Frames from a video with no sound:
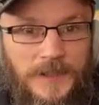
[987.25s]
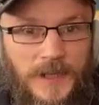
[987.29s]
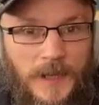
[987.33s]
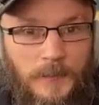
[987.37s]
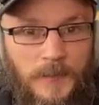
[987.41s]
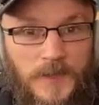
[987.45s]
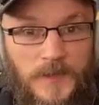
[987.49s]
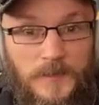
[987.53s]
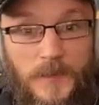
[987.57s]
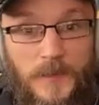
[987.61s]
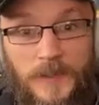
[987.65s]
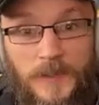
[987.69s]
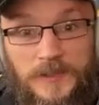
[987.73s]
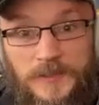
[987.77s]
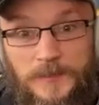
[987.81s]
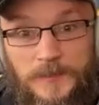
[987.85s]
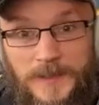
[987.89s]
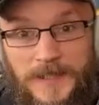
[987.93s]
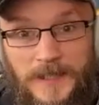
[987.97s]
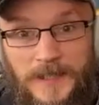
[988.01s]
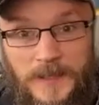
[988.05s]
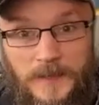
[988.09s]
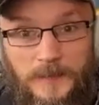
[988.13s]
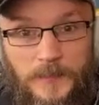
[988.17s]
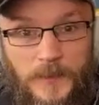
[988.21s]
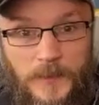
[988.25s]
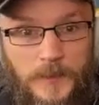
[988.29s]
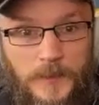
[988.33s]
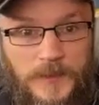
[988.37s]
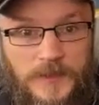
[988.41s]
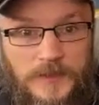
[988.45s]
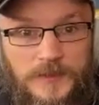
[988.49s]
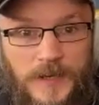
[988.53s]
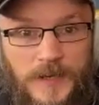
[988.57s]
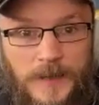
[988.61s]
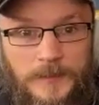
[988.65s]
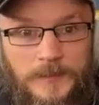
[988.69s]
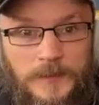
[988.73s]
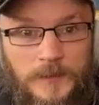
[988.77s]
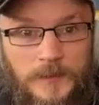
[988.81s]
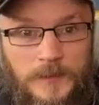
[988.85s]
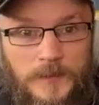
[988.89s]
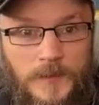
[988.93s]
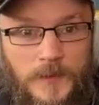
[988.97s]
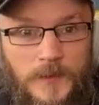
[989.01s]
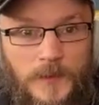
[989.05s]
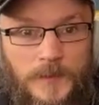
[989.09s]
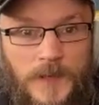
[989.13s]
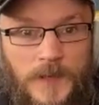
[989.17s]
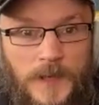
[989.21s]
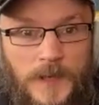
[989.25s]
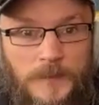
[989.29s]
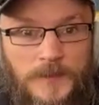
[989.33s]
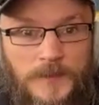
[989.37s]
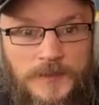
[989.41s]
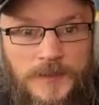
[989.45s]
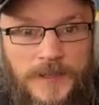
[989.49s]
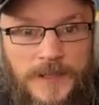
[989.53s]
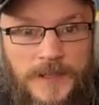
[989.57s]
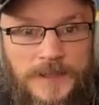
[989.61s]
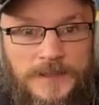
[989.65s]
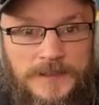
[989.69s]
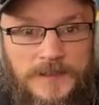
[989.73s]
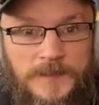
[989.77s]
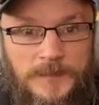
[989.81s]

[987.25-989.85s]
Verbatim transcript: and with the possibility of booby traps or more perpetrators,